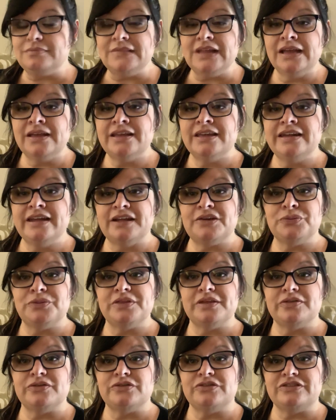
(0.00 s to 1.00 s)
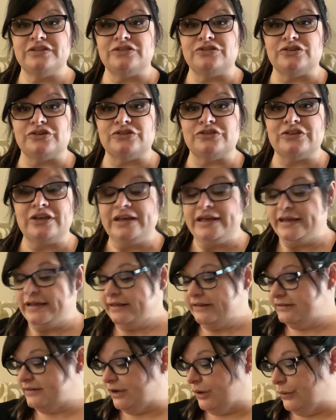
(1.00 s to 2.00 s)
and connect with other stitchers.
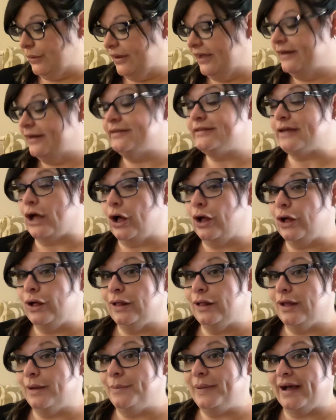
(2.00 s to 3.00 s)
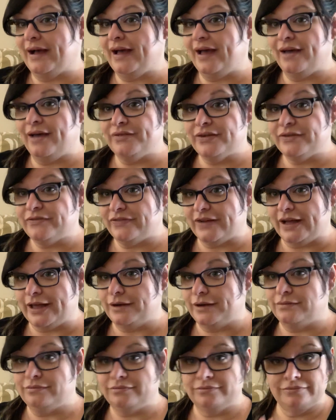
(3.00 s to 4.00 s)
So it is all about having
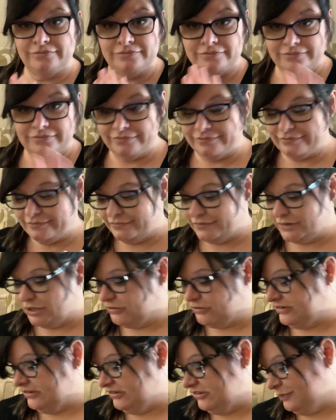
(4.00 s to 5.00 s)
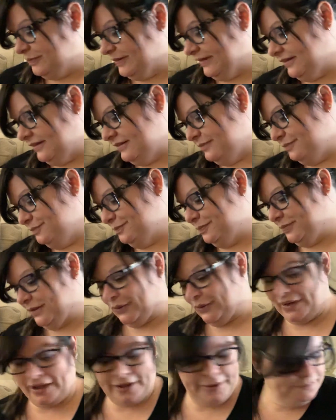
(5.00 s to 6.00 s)
fun. No stitchy, please,
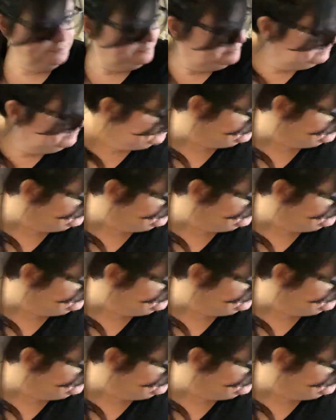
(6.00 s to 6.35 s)
okay?